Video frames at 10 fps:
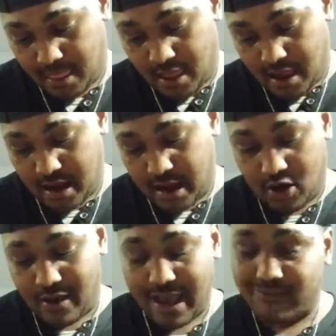And they
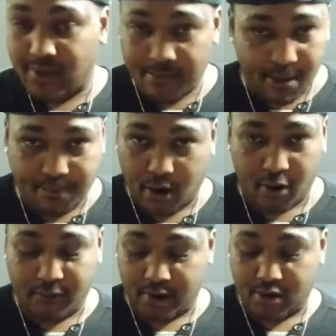don't have to be
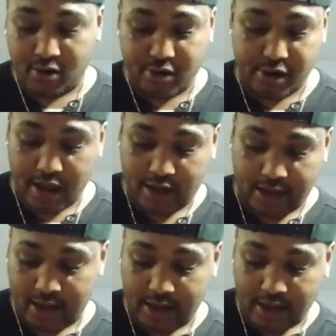perfect, dude. You're not
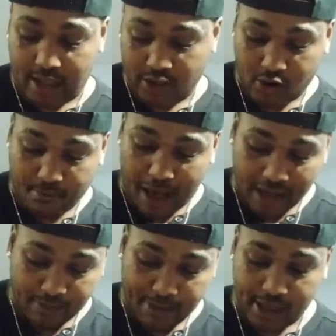cleaning like your
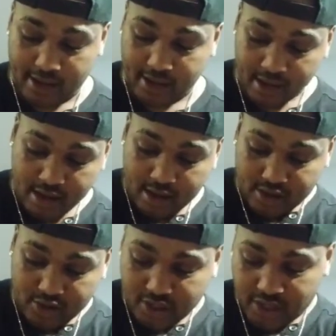Molly maid.
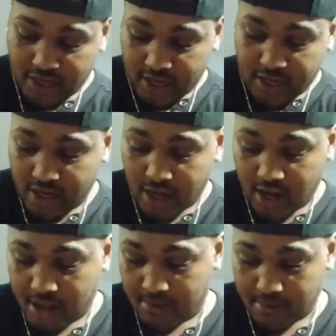You're just cleaning it
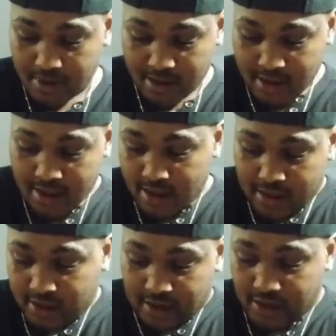up.
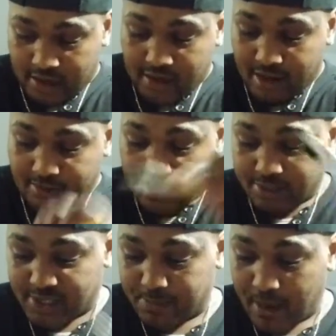Cleaning up the
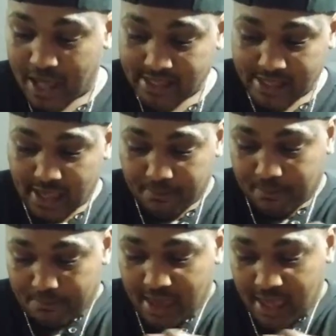spots that
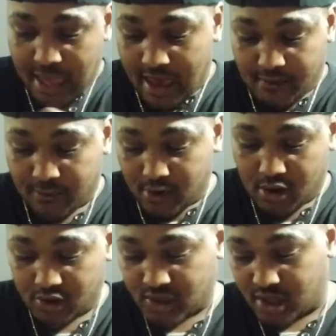may have, you
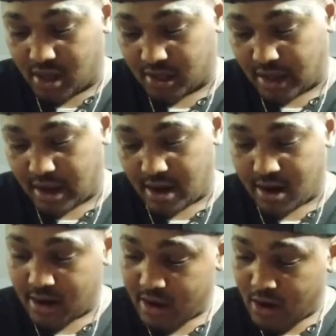know, stuck
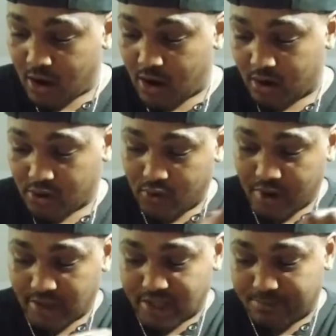there. All the
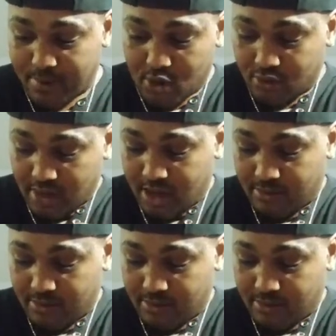grit just built up.